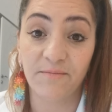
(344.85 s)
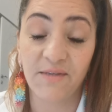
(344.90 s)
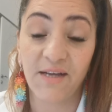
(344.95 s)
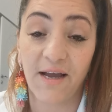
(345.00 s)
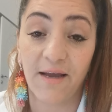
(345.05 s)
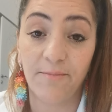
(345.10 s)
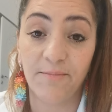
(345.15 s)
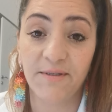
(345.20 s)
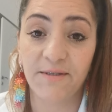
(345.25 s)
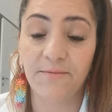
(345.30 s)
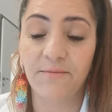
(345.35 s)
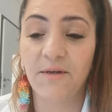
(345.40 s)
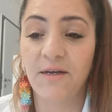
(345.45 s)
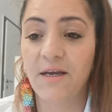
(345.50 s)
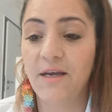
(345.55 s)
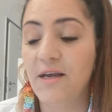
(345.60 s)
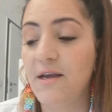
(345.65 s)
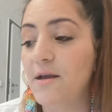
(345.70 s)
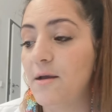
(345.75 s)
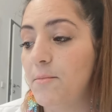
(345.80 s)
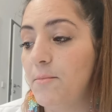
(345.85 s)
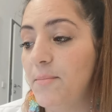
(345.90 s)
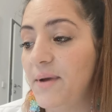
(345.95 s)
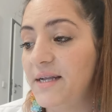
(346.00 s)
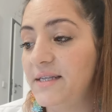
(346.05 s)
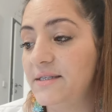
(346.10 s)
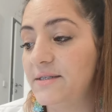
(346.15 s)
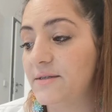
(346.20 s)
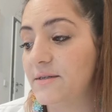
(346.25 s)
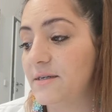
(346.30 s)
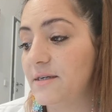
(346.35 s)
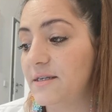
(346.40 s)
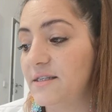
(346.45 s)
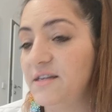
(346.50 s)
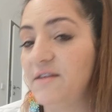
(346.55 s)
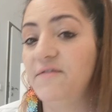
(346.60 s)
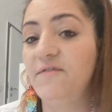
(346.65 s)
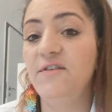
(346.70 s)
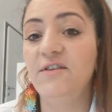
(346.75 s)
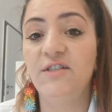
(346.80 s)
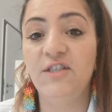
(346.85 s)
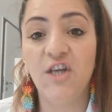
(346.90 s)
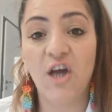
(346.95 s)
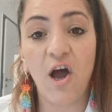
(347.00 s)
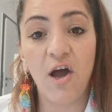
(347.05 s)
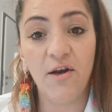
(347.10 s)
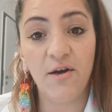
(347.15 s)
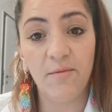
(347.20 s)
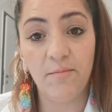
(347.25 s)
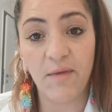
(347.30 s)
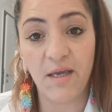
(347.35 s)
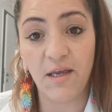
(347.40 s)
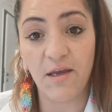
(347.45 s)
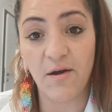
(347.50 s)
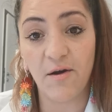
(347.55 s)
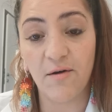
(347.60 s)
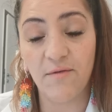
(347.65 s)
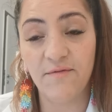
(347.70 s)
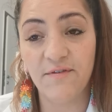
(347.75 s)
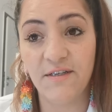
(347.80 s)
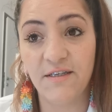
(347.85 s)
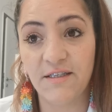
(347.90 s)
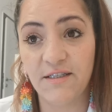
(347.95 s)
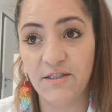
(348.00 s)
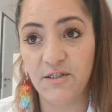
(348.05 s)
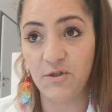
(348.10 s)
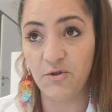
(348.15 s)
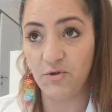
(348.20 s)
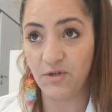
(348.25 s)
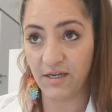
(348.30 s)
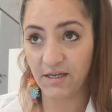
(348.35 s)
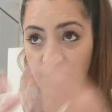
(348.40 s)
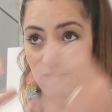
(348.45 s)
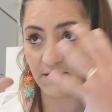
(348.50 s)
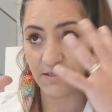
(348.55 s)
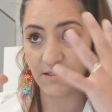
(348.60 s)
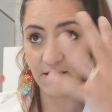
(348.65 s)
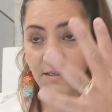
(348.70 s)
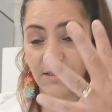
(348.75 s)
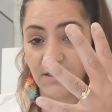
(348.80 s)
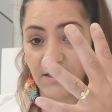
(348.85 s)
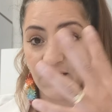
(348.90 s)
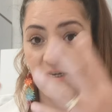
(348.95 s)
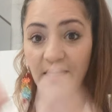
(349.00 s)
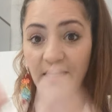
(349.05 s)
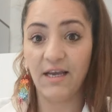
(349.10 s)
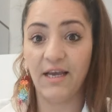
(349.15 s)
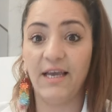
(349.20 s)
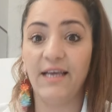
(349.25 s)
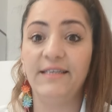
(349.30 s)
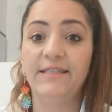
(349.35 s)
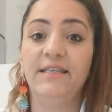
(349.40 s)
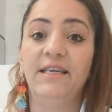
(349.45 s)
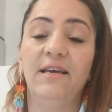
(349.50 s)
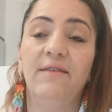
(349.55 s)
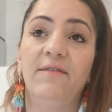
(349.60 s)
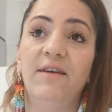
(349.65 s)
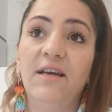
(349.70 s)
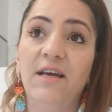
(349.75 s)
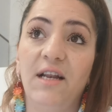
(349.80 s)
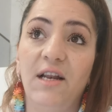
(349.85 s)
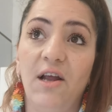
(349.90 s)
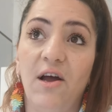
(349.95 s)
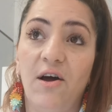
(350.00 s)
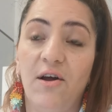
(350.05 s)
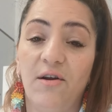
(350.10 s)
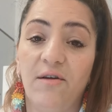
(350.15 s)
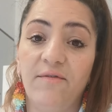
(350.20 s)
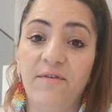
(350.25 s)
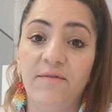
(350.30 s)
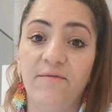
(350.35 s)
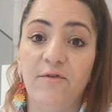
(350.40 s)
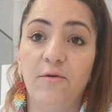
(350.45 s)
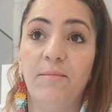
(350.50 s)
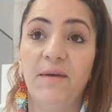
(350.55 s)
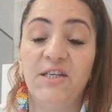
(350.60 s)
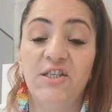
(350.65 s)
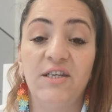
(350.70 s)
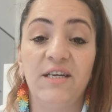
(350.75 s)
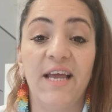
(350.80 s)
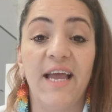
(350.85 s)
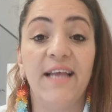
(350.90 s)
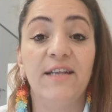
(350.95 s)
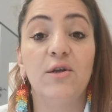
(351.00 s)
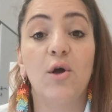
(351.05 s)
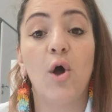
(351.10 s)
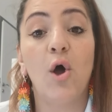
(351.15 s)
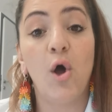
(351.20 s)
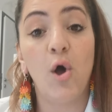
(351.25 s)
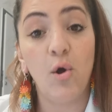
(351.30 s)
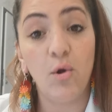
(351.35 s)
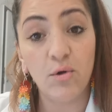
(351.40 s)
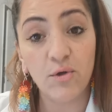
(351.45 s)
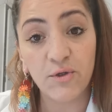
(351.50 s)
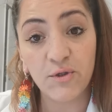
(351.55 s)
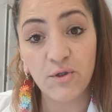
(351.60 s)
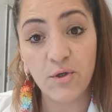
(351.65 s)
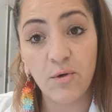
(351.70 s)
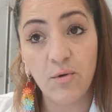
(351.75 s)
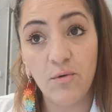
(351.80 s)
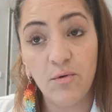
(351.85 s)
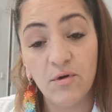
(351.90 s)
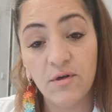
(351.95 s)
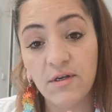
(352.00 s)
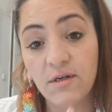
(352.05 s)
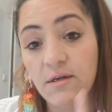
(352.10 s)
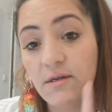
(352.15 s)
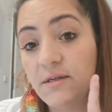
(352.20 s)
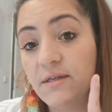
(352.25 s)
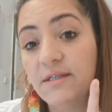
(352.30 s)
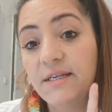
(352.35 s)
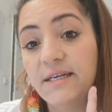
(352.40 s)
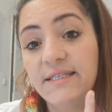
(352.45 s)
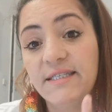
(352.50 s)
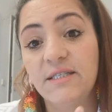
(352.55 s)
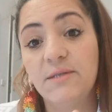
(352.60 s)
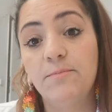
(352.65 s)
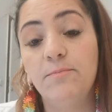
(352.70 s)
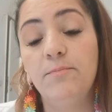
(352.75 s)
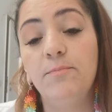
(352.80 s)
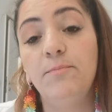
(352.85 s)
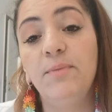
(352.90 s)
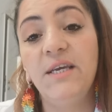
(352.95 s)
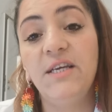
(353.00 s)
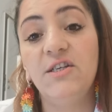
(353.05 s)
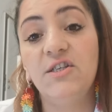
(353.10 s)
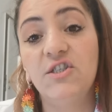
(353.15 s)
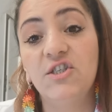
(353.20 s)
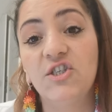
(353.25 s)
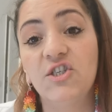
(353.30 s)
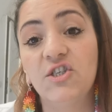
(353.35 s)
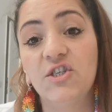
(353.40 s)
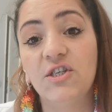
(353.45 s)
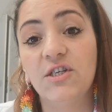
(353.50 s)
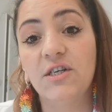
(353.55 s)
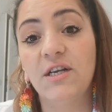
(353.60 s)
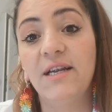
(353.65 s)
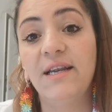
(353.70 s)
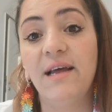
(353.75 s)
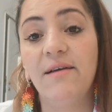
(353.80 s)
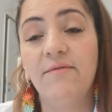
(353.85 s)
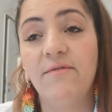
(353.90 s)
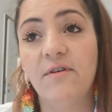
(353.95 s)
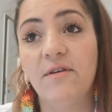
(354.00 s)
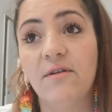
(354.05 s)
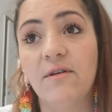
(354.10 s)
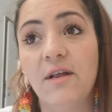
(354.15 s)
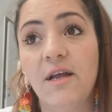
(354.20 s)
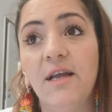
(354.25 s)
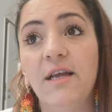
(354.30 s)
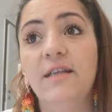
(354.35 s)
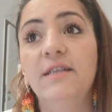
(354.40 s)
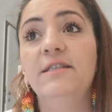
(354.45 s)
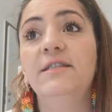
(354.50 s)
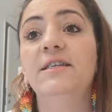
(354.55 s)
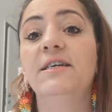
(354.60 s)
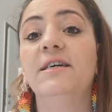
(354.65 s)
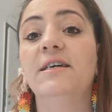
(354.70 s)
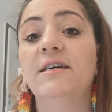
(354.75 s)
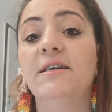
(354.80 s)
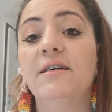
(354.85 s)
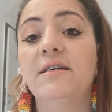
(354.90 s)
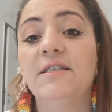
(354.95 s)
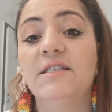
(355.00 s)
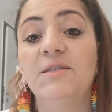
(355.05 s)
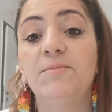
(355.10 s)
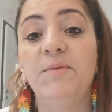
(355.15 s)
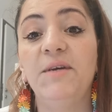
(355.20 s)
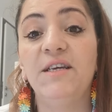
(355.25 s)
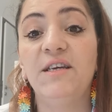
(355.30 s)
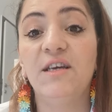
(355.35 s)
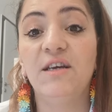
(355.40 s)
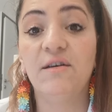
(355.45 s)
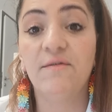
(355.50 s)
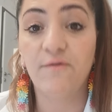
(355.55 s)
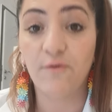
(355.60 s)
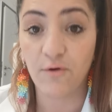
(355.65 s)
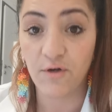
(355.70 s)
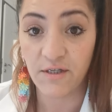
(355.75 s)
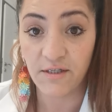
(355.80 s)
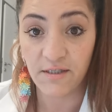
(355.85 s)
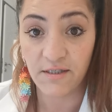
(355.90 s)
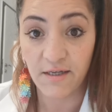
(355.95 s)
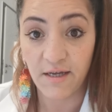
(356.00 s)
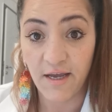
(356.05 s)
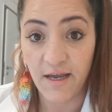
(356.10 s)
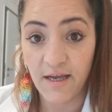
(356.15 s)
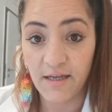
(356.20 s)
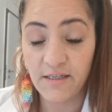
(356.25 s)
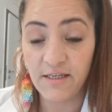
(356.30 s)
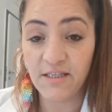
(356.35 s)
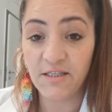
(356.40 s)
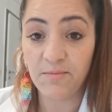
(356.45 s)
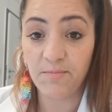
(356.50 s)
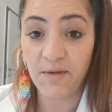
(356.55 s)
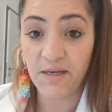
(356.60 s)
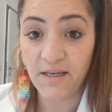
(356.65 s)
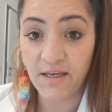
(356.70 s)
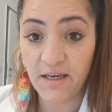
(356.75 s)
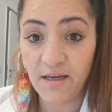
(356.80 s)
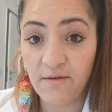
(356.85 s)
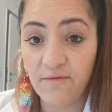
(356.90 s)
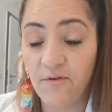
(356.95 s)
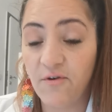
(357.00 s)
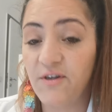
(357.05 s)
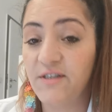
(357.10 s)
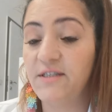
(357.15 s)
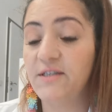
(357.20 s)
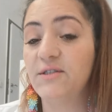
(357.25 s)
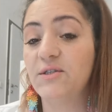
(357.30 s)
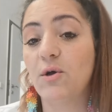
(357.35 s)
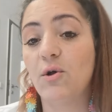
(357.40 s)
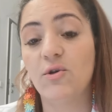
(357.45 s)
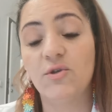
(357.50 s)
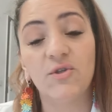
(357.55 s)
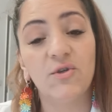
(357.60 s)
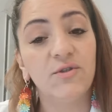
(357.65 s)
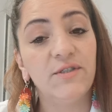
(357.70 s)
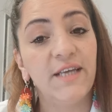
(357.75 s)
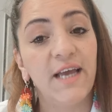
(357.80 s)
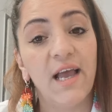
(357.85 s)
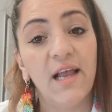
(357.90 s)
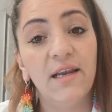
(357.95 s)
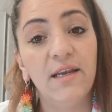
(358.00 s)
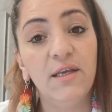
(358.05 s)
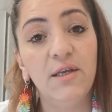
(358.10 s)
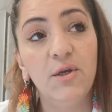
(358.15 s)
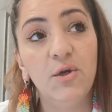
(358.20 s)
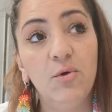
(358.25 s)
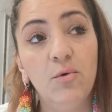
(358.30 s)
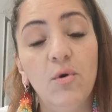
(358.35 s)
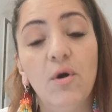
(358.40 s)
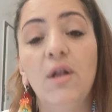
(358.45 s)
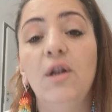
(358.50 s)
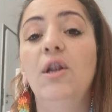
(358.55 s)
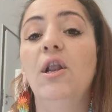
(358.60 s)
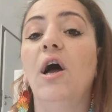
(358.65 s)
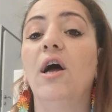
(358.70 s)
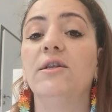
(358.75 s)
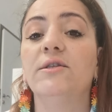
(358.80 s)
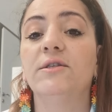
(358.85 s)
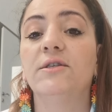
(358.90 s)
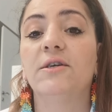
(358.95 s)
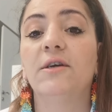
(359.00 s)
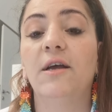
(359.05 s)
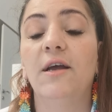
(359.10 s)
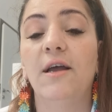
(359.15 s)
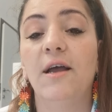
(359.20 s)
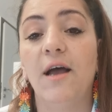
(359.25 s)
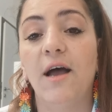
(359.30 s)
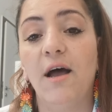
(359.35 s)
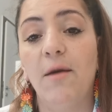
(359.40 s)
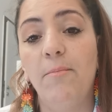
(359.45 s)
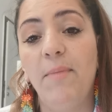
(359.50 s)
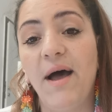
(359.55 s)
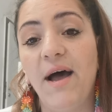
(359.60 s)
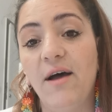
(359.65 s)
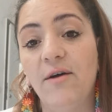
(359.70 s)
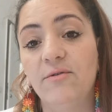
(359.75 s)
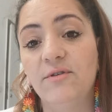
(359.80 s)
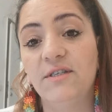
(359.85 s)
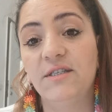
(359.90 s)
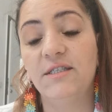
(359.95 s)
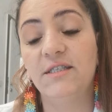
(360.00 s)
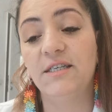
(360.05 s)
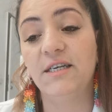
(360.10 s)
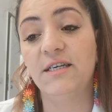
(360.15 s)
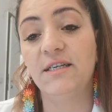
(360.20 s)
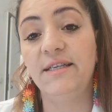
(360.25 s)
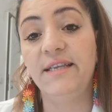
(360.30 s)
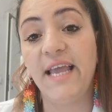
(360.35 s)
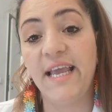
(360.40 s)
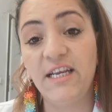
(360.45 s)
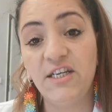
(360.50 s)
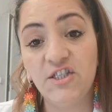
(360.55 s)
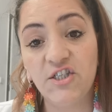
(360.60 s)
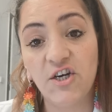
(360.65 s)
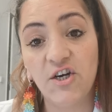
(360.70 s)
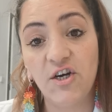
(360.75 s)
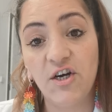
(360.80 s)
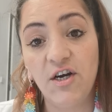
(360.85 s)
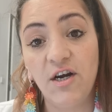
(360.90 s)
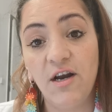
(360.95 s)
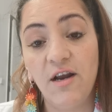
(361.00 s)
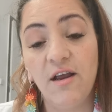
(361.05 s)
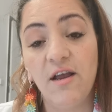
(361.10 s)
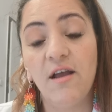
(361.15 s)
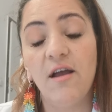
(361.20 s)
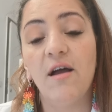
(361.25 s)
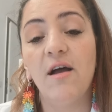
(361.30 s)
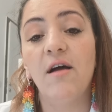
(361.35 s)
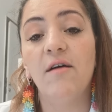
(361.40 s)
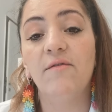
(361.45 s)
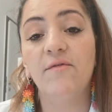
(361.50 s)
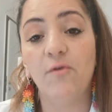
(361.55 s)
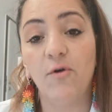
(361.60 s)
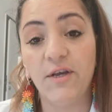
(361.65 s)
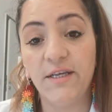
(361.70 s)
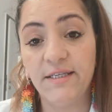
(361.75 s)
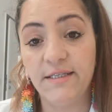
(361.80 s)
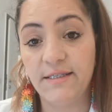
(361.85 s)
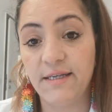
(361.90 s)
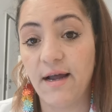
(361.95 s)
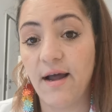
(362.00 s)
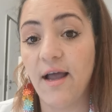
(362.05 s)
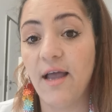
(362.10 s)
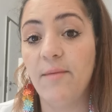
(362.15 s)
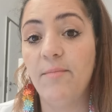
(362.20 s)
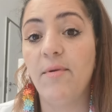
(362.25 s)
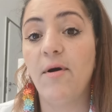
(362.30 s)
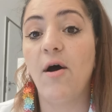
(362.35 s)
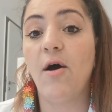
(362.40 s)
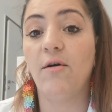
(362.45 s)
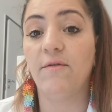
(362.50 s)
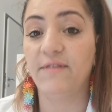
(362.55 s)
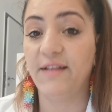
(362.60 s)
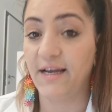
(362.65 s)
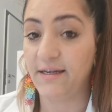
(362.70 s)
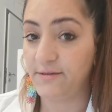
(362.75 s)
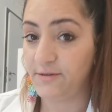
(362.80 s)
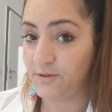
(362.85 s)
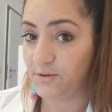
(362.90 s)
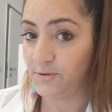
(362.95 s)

types. But the physiognomy of the student is giving a lot of information, and also the speech level, the speaking voice. The speaking voice is also telling you a lot about the nature, voice type of that